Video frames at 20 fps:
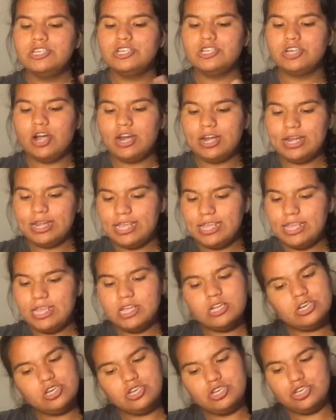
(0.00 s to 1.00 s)

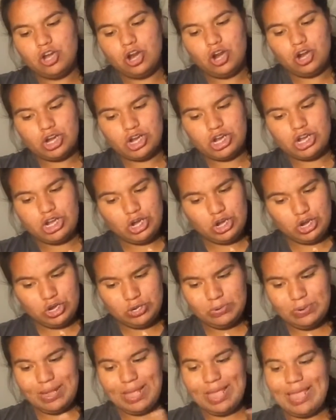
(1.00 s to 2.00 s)
Donnie
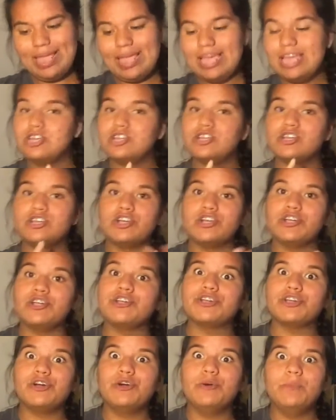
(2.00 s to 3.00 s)
Darko, and
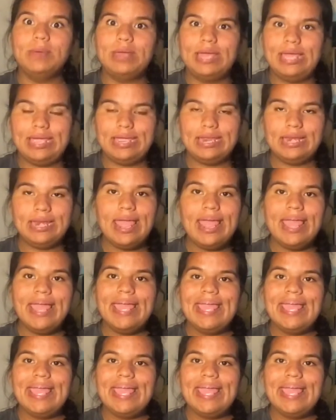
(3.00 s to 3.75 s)
Kurt Cobain.